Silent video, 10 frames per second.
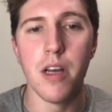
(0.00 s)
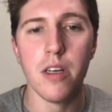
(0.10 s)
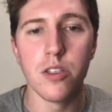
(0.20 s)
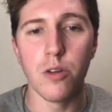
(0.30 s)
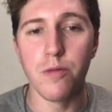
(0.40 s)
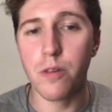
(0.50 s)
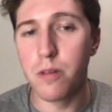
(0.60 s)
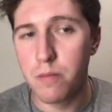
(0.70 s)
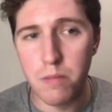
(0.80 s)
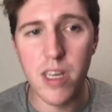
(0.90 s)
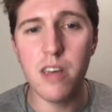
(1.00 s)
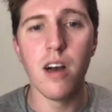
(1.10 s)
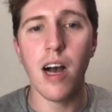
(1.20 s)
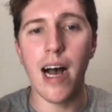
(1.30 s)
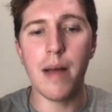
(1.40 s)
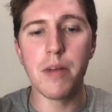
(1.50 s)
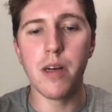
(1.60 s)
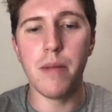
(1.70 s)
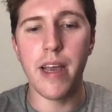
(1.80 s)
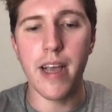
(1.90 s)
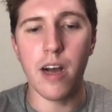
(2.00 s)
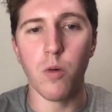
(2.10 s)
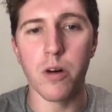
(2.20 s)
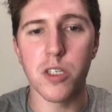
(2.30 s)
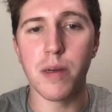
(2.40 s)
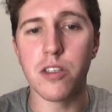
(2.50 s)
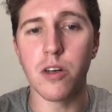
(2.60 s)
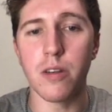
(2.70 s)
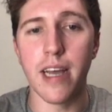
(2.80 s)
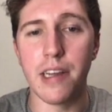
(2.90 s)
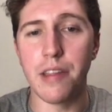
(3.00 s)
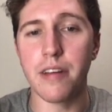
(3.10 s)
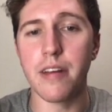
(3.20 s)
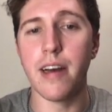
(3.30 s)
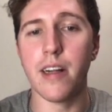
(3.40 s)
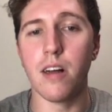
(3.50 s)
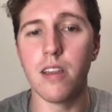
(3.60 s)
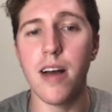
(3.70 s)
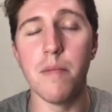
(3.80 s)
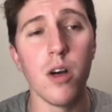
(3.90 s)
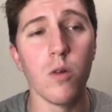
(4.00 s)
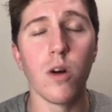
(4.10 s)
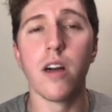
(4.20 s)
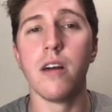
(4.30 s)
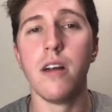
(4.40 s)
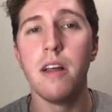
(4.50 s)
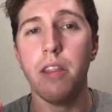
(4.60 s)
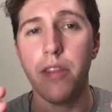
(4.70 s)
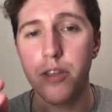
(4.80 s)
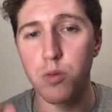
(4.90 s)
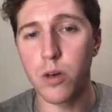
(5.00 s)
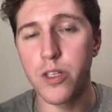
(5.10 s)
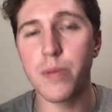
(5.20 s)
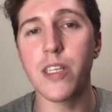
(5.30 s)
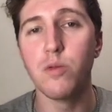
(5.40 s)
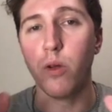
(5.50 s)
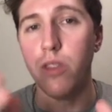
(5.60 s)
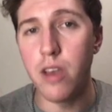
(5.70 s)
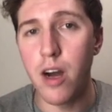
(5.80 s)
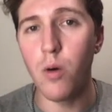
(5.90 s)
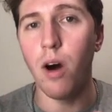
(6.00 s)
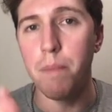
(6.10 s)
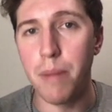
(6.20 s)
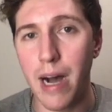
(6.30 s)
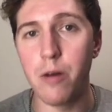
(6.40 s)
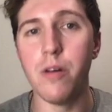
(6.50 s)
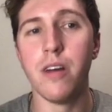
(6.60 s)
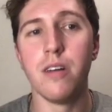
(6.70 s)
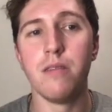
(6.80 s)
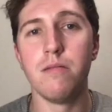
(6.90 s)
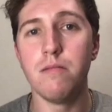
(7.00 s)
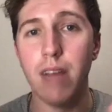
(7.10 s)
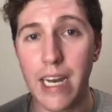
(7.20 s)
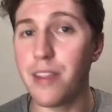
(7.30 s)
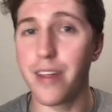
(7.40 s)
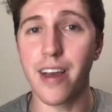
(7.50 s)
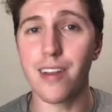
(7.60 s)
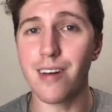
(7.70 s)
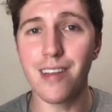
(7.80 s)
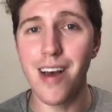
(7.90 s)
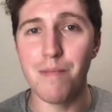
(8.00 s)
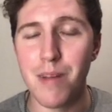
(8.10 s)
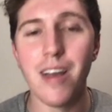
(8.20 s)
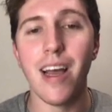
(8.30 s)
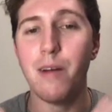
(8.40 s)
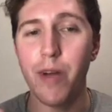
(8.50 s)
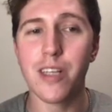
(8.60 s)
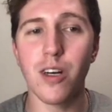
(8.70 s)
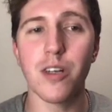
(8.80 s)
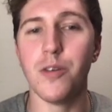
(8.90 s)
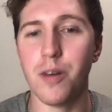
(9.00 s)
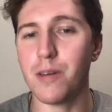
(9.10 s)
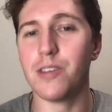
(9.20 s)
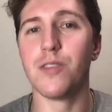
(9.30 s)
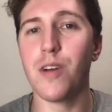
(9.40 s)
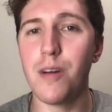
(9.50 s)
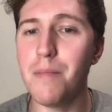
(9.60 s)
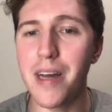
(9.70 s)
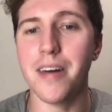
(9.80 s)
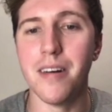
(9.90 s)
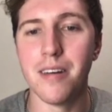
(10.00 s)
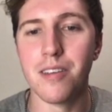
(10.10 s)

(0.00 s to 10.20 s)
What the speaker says: So for me, I'm going to make a workspace called AnythingLLM, where this workspace will know about AnythingLLM, and we can talk to it, which is very meta.